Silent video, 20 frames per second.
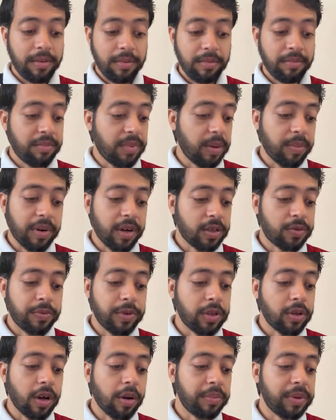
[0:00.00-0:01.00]
my marks
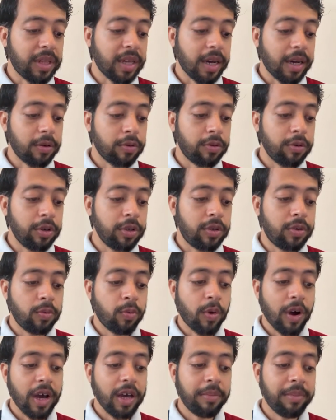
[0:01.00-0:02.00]
will not be that good.
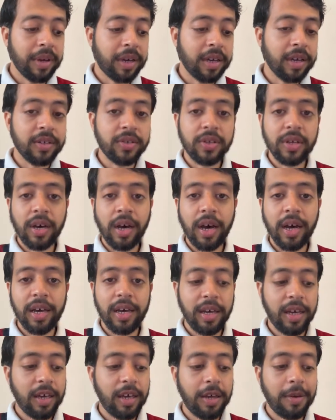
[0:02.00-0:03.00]
Why? Because
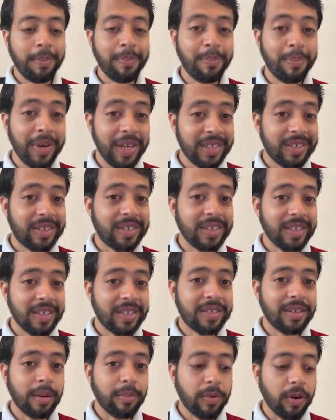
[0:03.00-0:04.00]
I missed
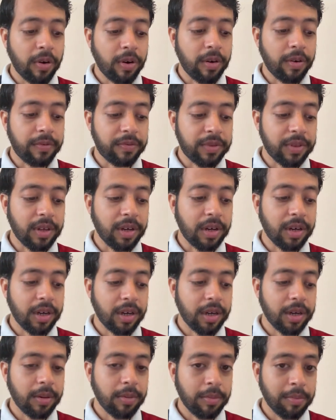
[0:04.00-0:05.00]
some of
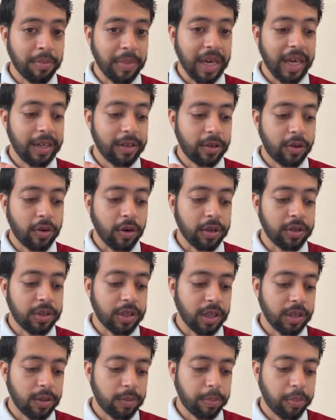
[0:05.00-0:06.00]
the main
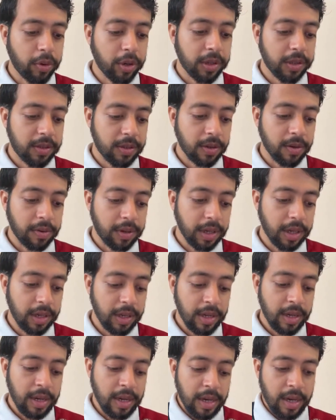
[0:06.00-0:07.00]
content points. Okay,
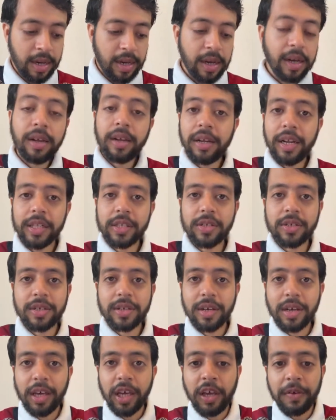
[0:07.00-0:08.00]

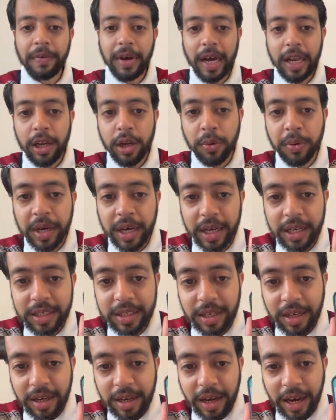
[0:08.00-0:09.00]
let's
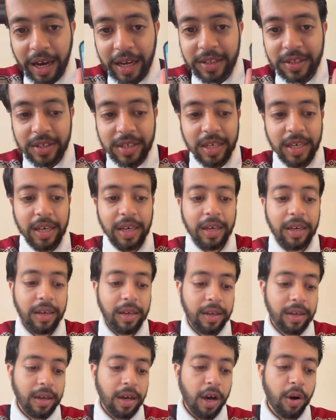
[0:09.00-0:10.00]
evaluate and
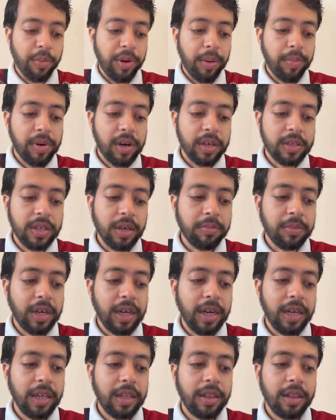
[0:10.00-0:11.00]
see how many marks I'm
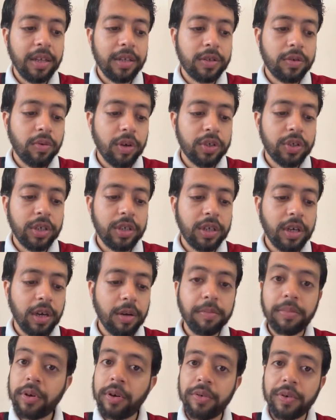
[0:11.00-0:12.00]
getting in this question
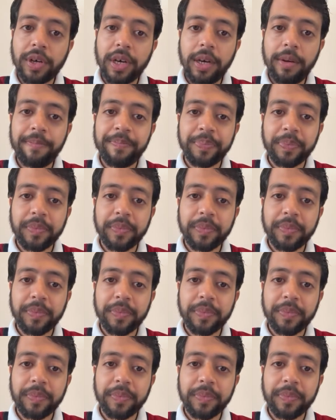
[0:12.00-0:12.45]
type. Okay,